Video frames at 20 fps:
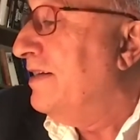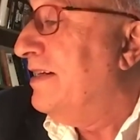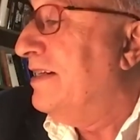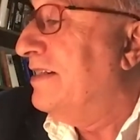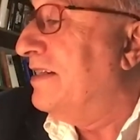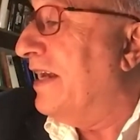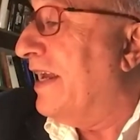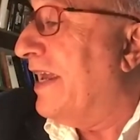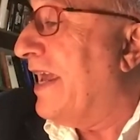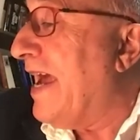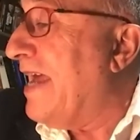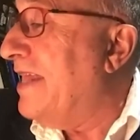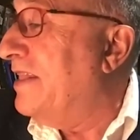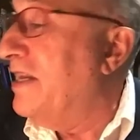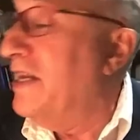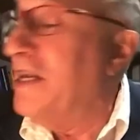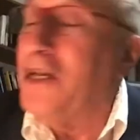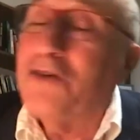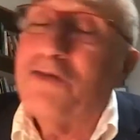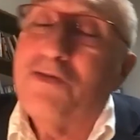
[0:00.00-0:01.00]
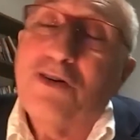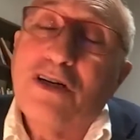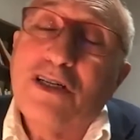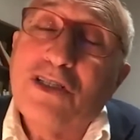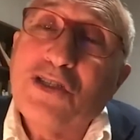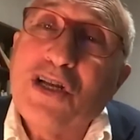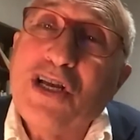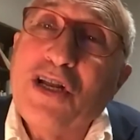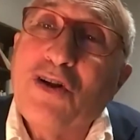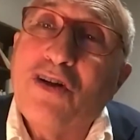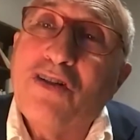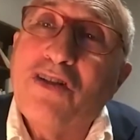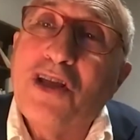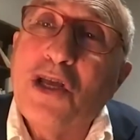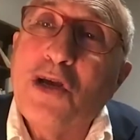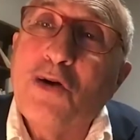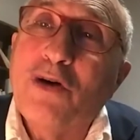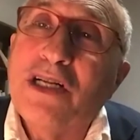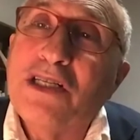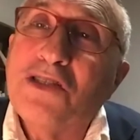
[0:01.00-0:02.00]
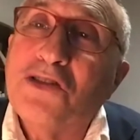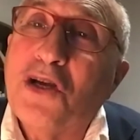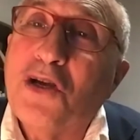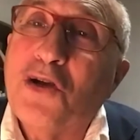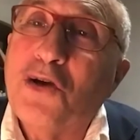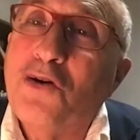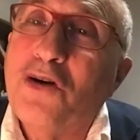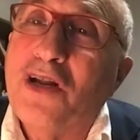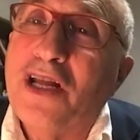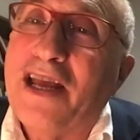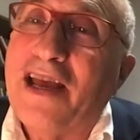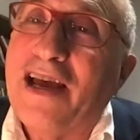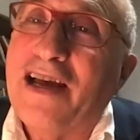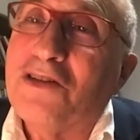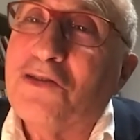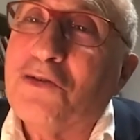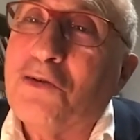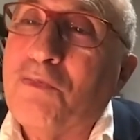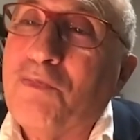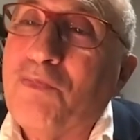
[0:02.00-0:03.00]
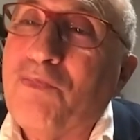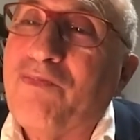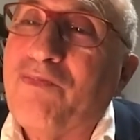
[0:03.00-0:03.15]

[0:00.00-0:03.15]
is a candidate for a seat on the UN Security Council.